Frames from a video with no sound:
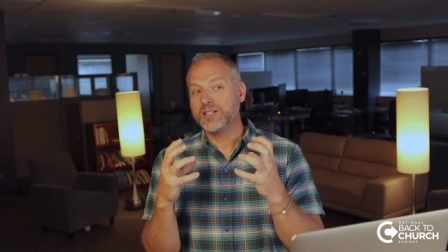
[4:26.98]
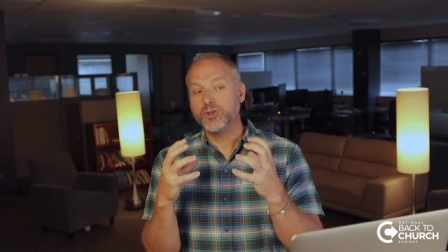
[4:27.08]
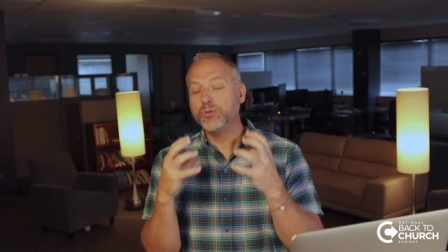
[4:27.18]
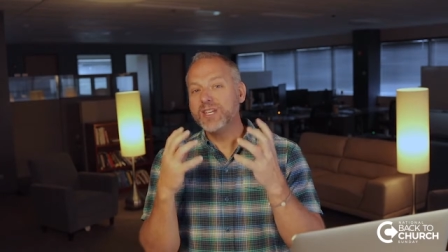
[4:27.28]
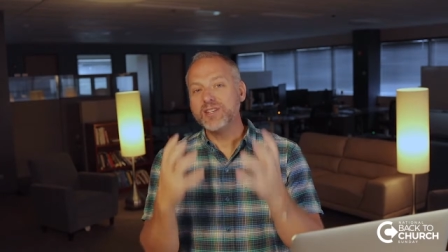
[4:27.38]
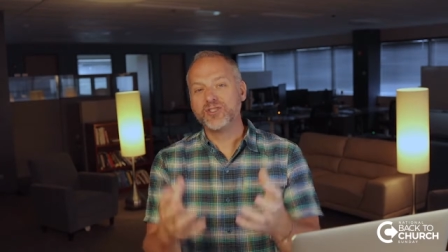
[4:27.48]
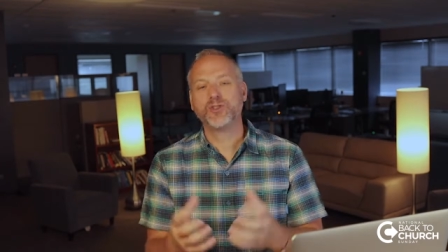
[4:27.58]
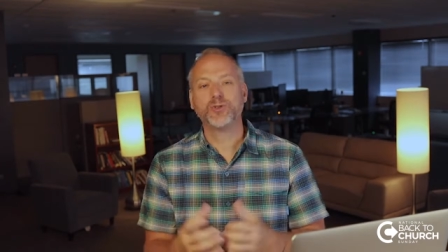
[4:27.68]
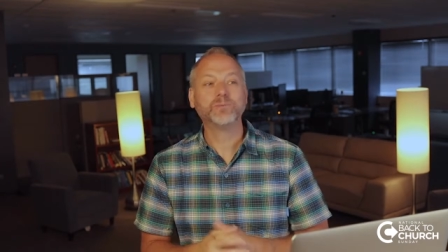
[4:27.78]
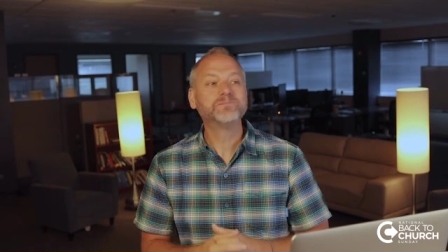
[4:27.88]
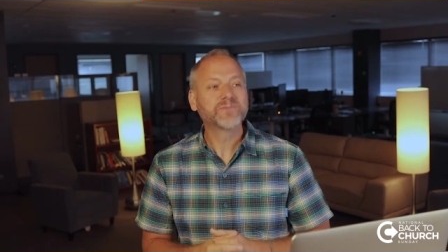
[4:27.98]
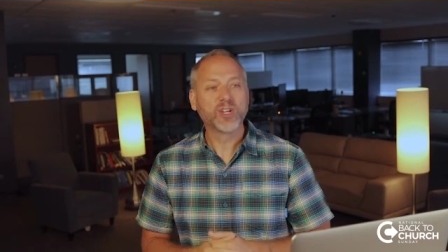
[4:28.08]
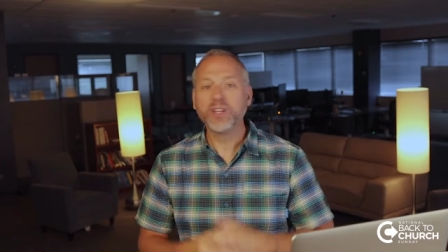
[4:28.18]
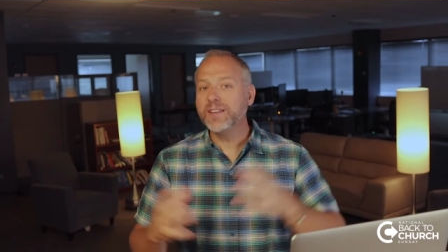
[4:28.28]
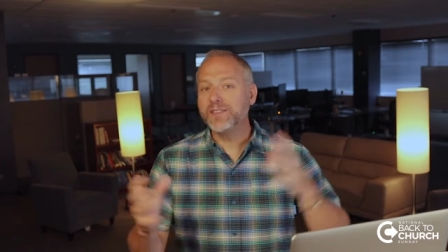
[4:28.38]
you need to
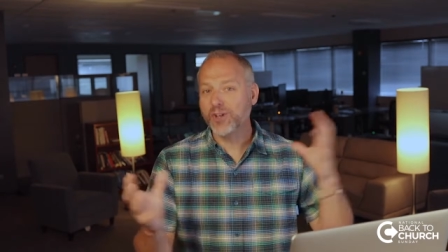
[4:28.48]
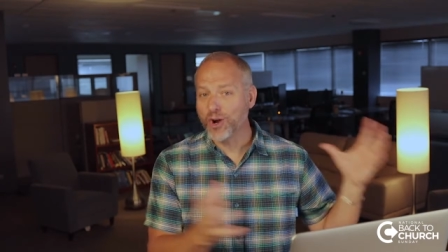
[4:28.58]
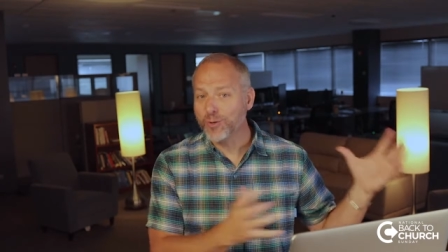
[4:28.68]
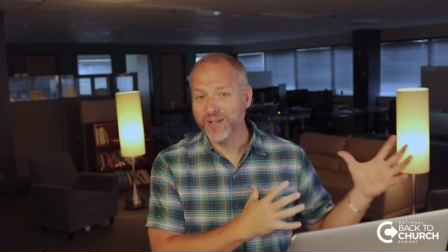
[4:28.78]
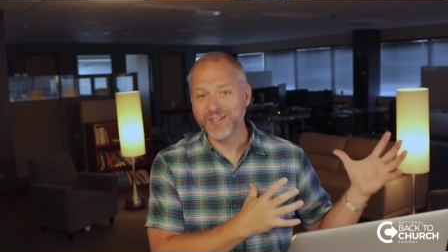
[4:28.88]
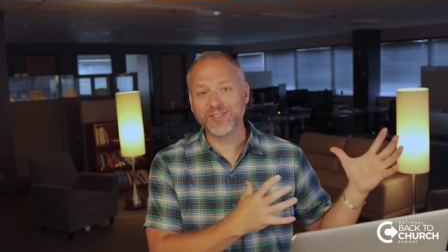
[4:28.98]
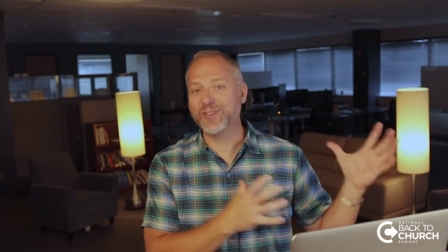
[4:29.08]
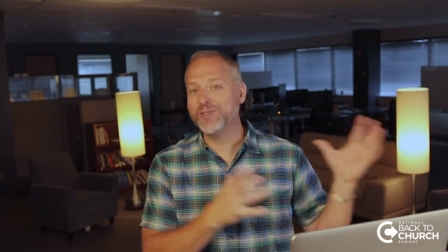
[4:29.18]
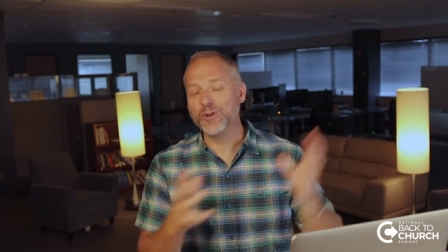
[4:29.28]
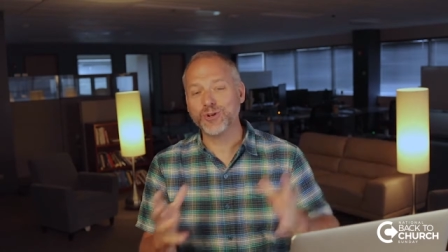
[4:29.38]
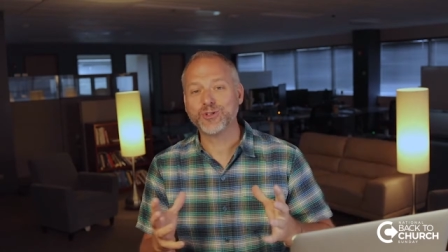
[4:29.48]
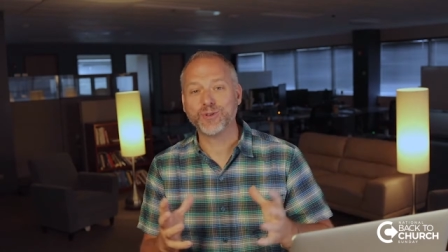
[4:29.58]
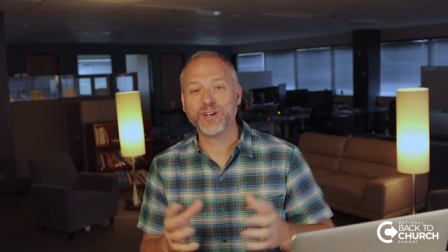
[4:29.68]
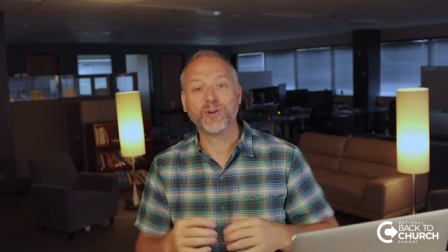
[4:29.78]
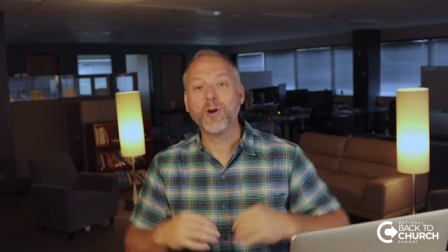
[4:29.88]
clean the carpets in the
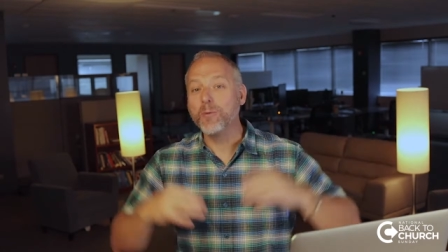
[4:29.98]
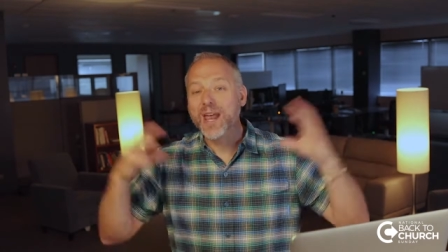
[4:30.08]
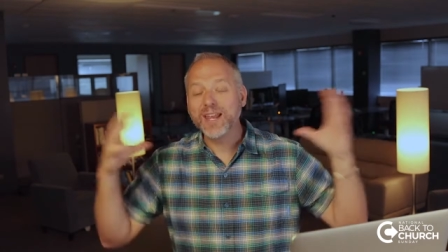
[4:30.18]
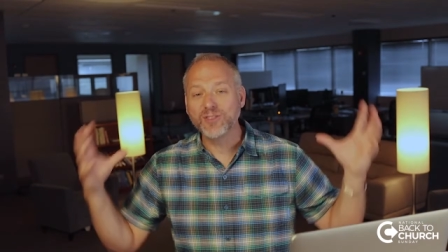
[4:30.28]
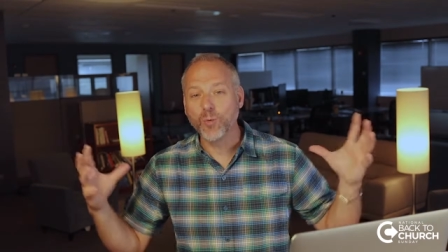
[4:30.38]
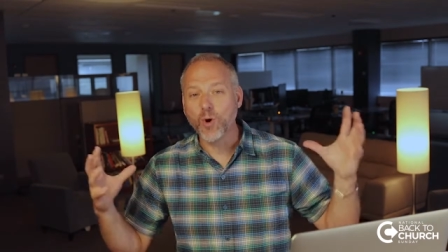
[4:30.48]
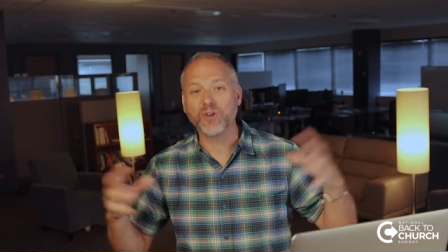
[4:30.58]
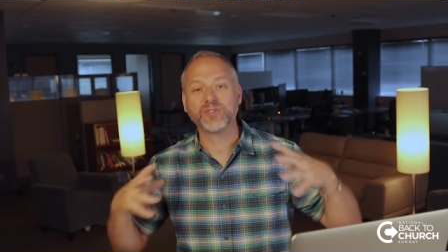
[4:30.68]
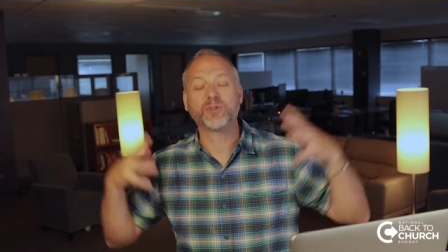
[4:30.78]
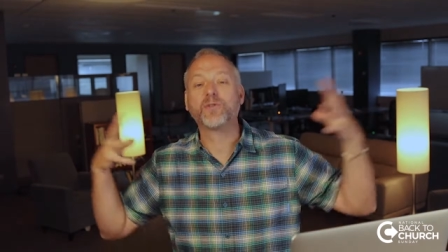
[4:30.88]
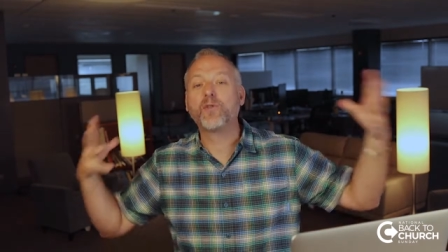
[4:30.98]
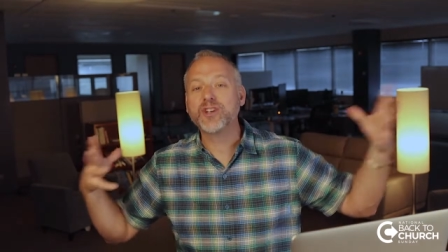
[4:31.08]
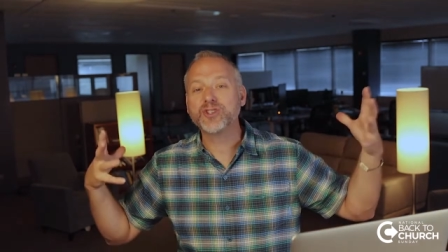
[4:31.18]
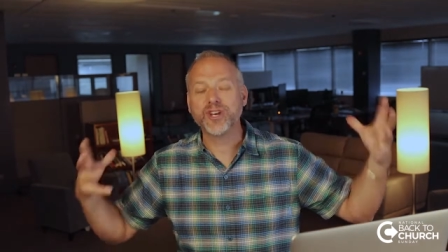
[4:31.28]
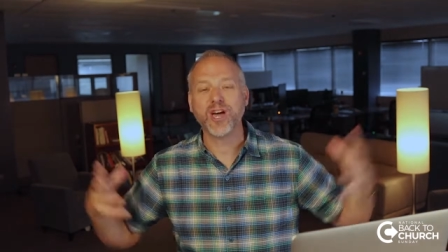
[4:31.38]
nursery or paint the walls or
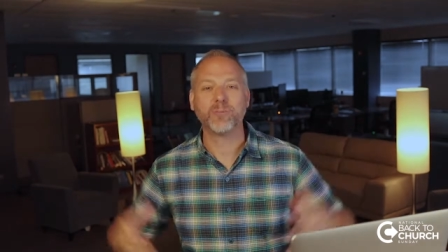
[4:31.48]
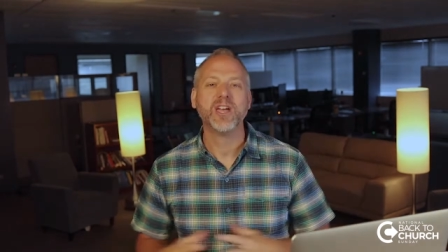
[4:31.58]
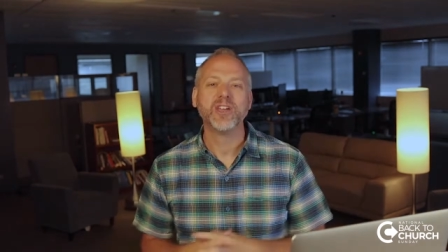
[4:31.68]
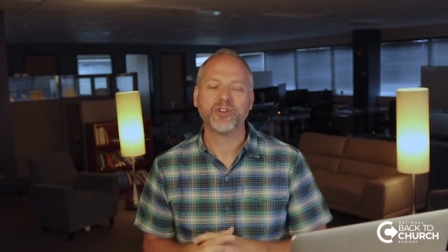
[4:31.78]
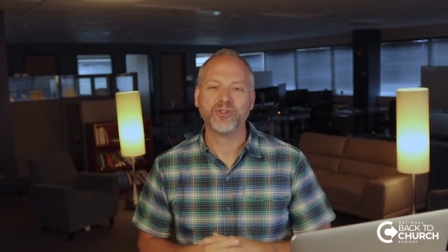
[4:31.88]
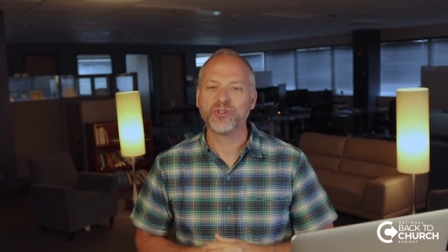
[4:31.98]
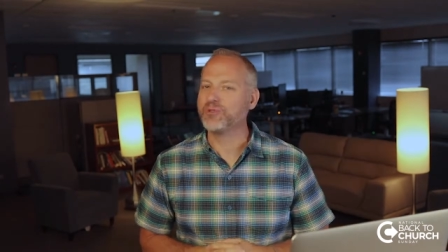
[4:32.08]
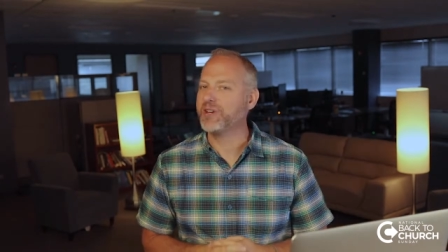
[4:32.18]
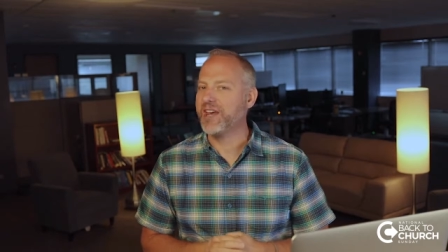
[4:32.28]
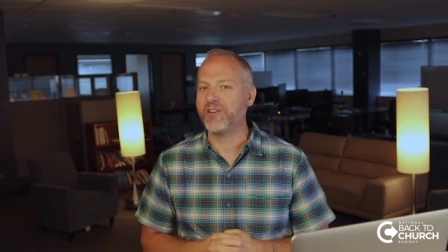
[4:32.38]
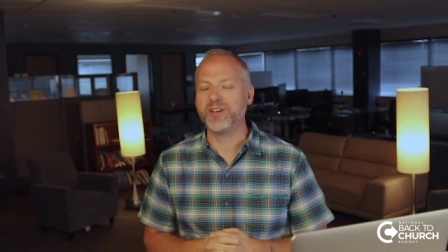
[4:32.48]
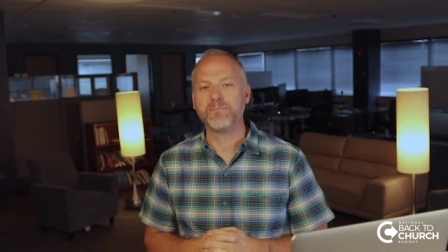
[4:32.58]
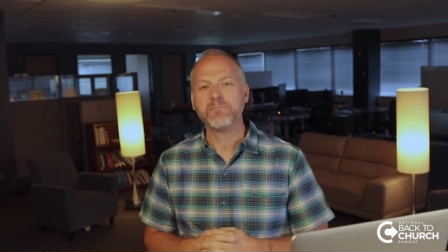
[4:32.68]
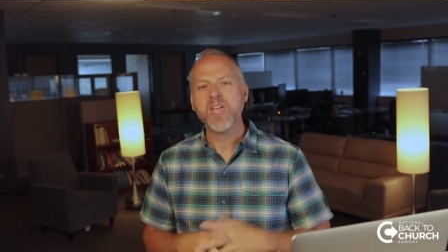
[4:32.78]
freshen up your nursery area.